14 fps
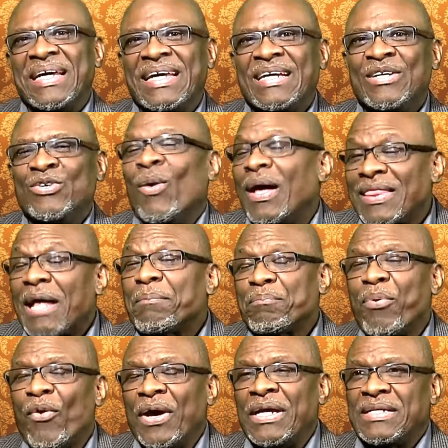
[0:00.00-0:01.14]
Now, at that
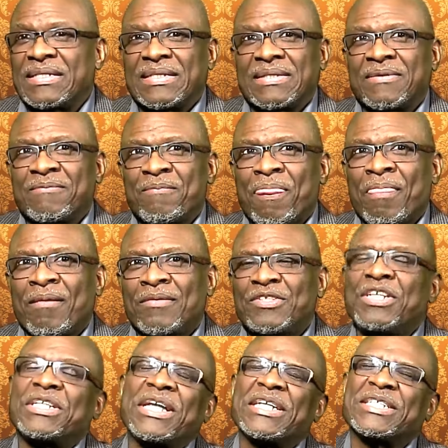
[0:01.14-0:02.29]
point, she
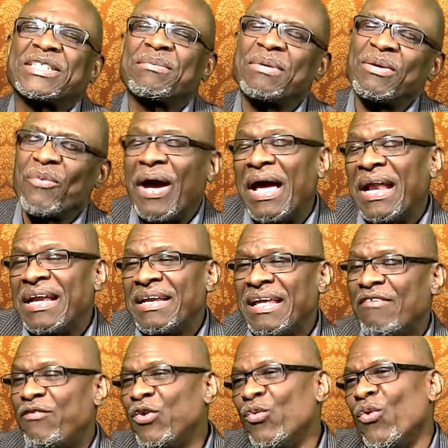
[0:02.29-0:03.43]
says to me, well,
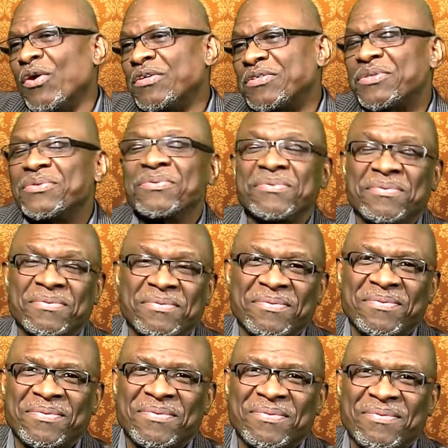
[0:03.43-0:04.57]
if you want to,
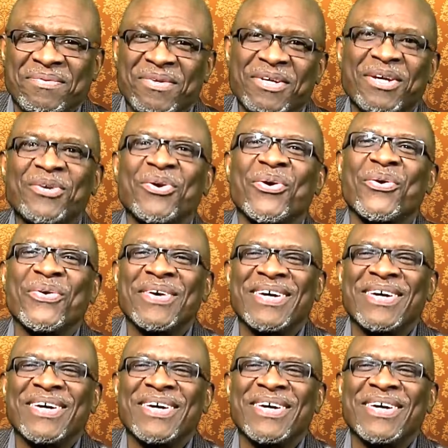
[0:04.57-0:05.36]
you can go.